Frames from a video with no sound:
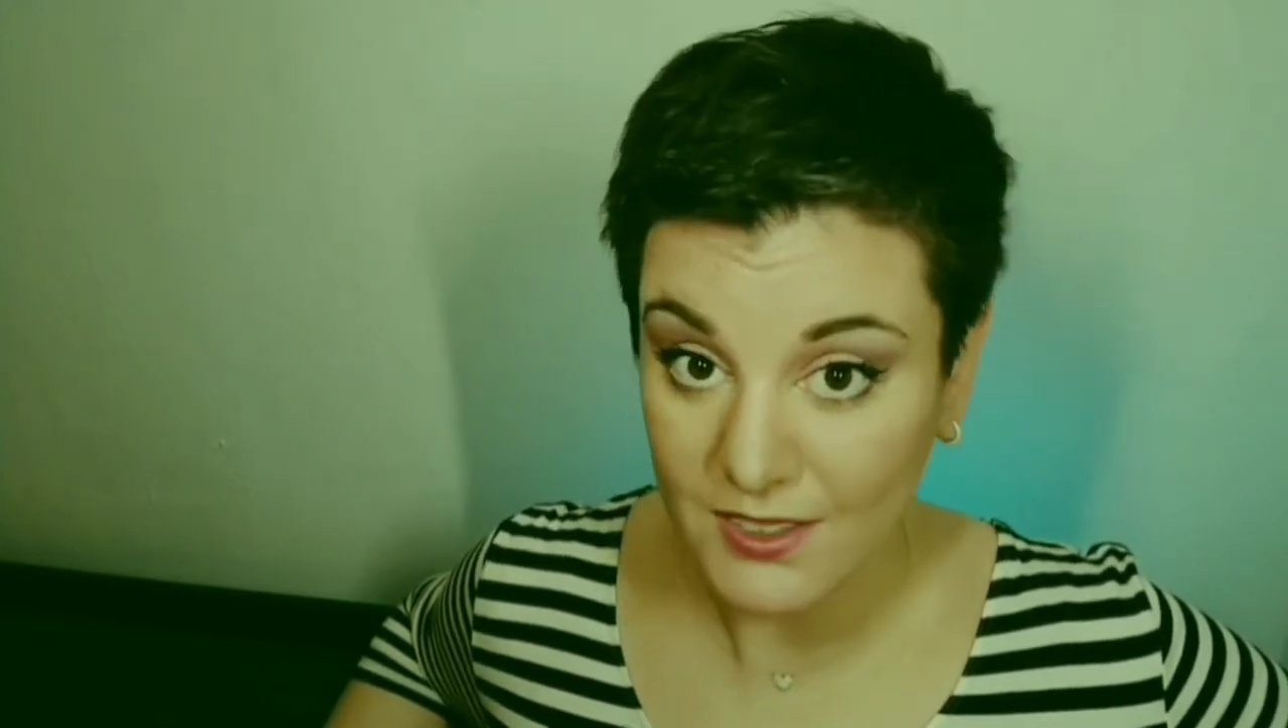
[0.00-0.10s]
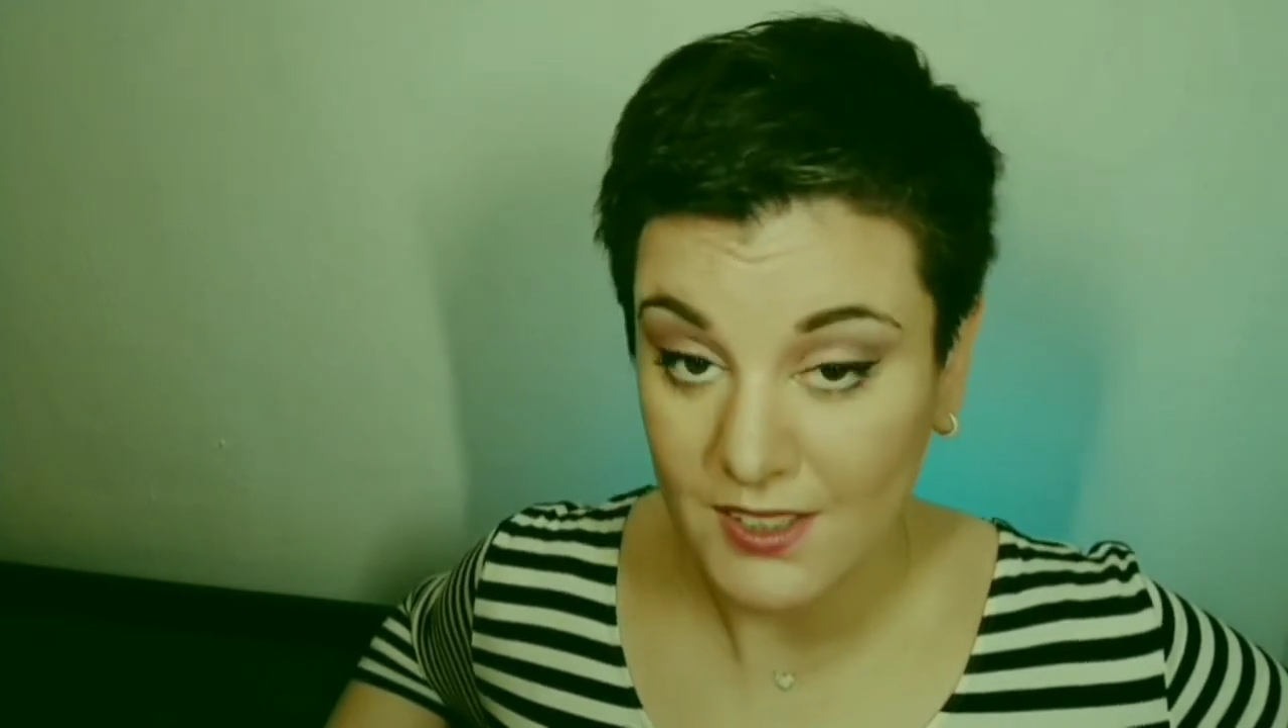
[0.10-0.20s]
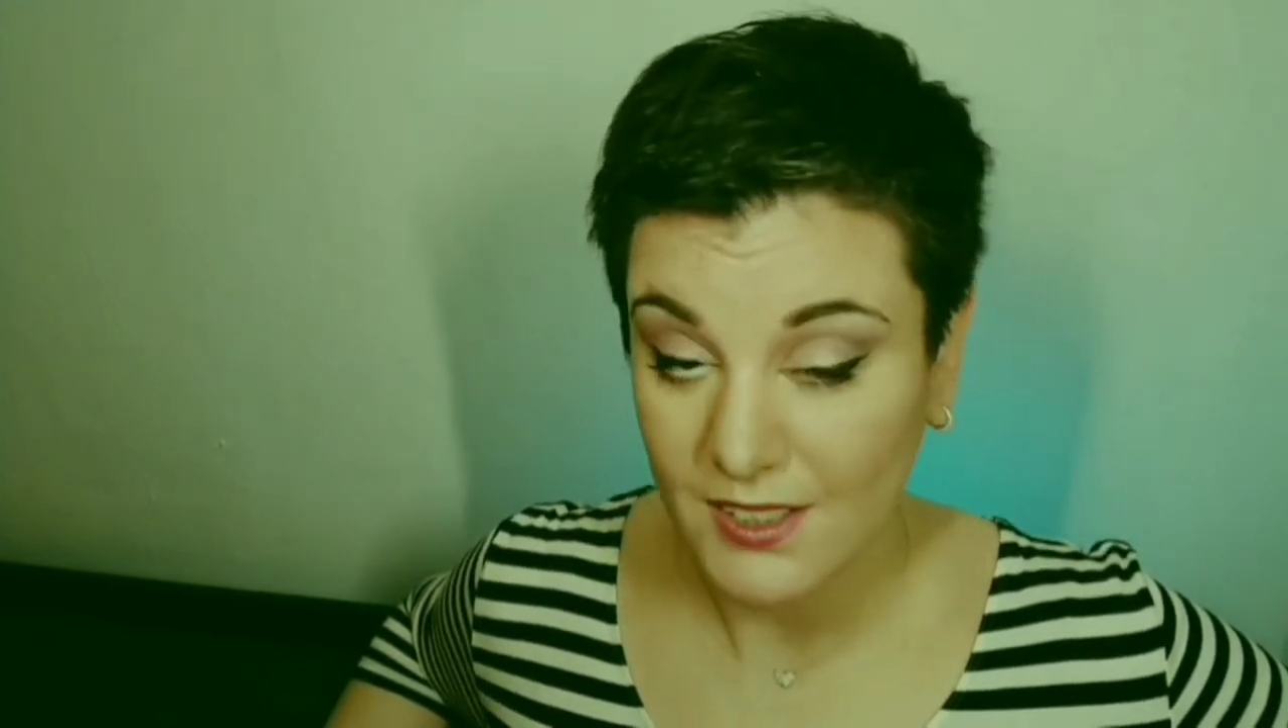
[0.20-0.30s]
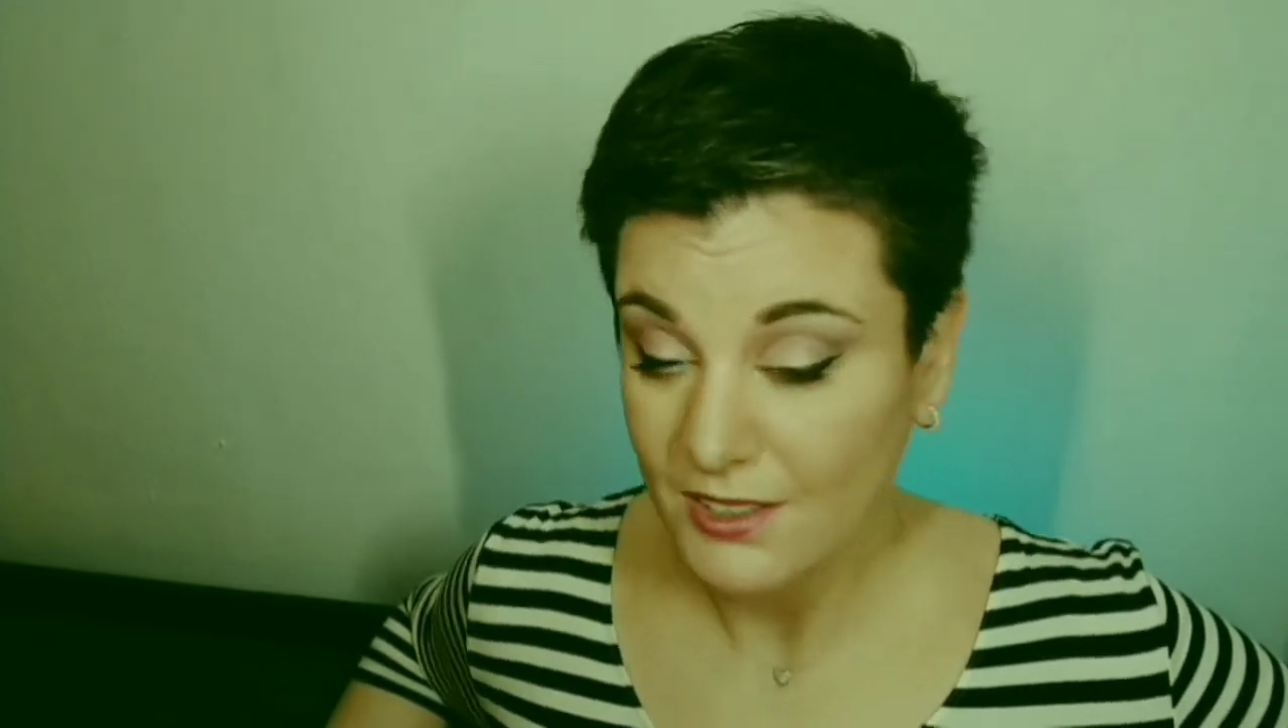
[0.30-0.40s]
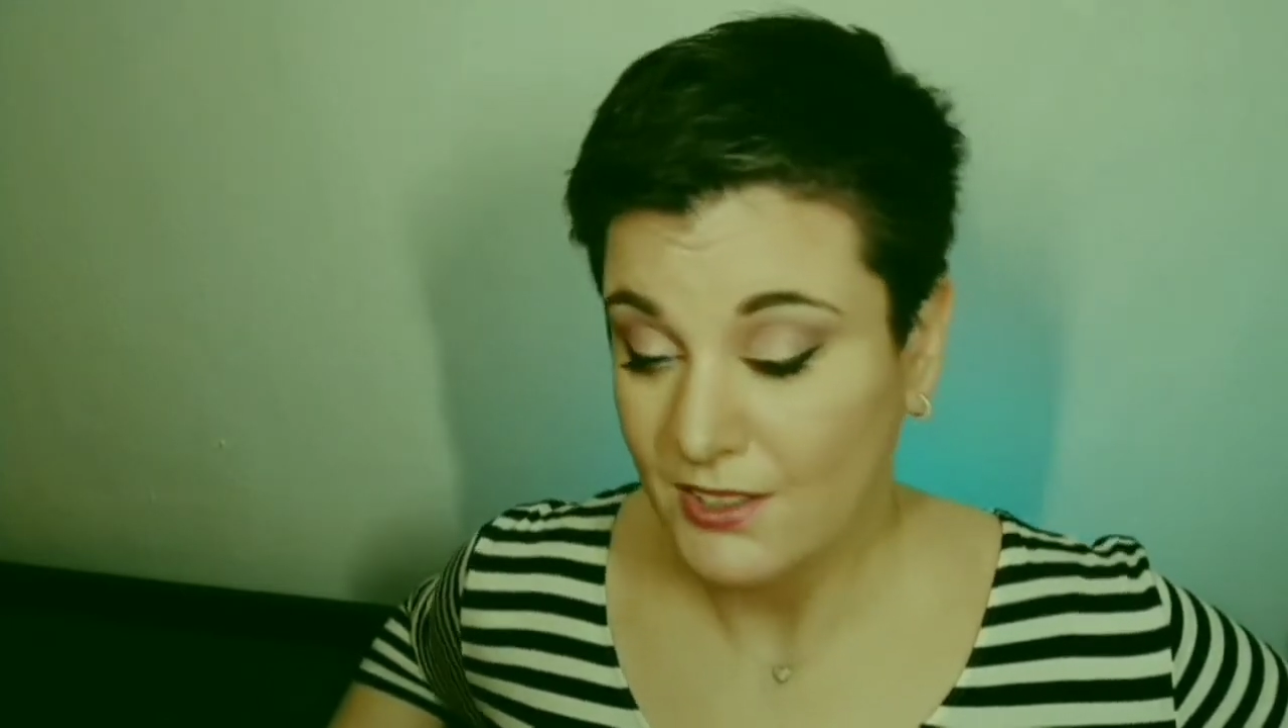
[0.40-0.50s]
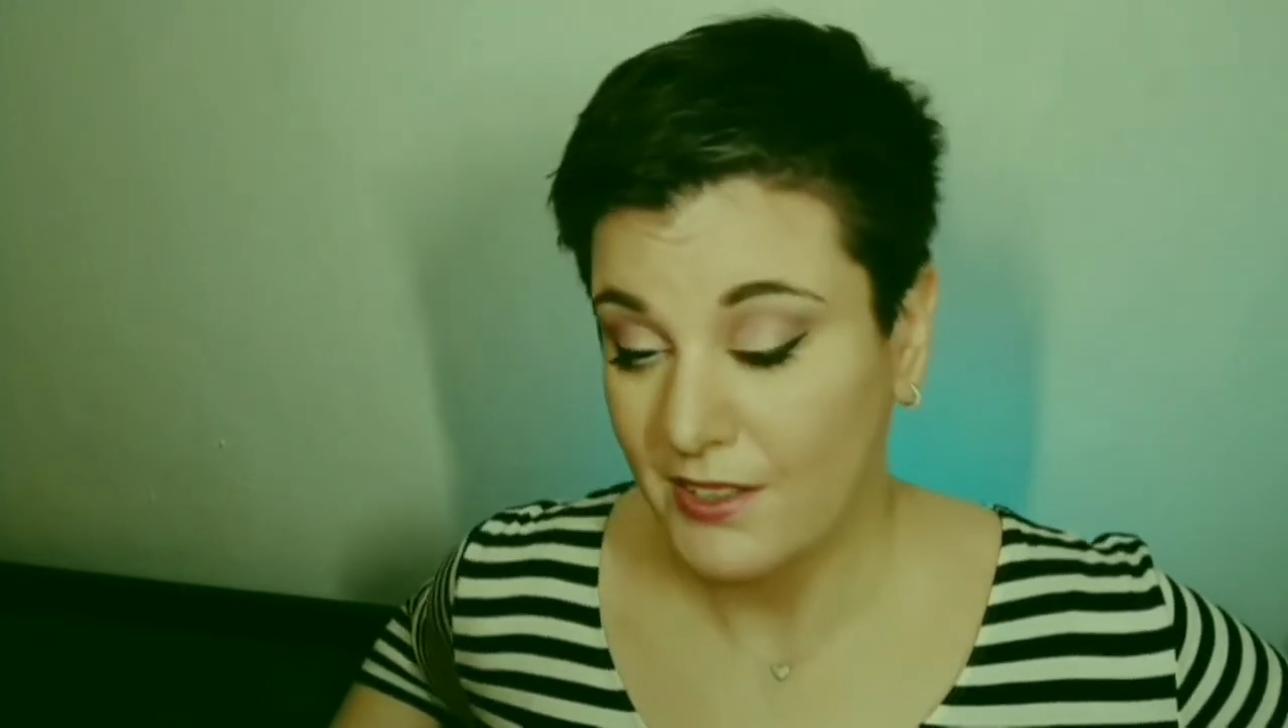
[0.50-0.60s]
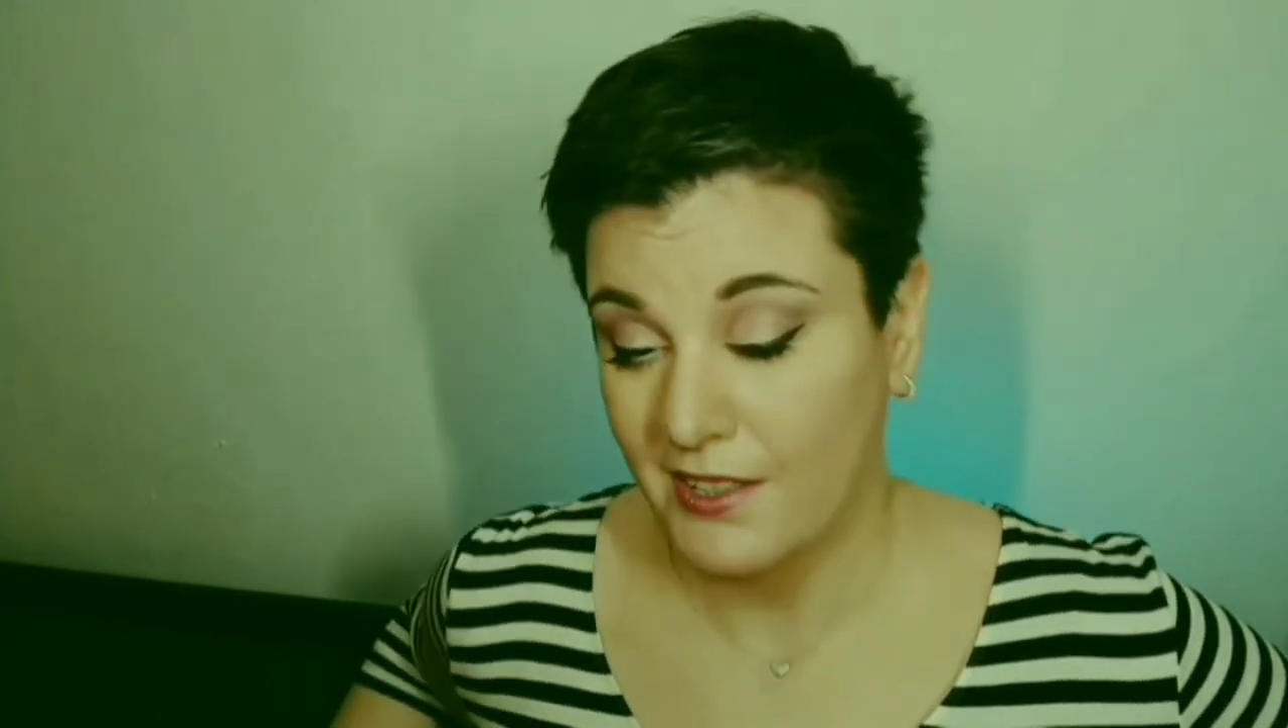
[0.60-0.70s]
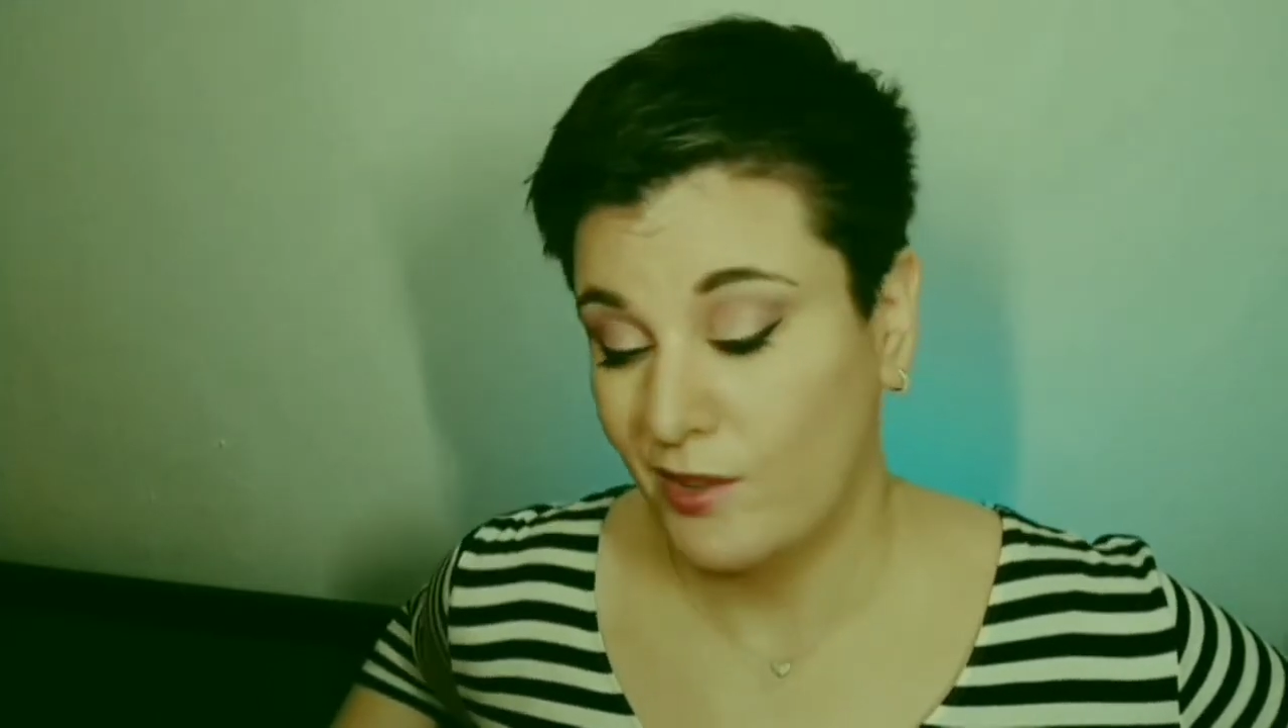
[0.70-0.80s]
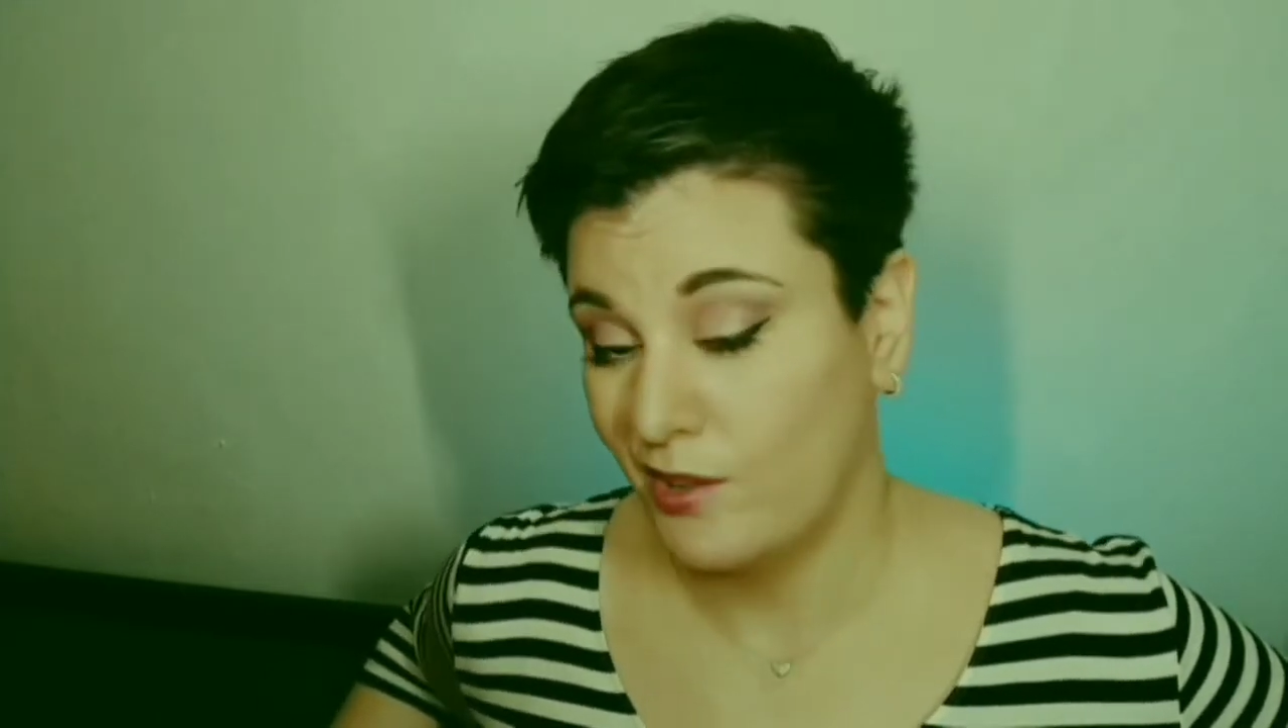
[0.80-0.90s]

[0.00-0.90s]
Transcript: so that you can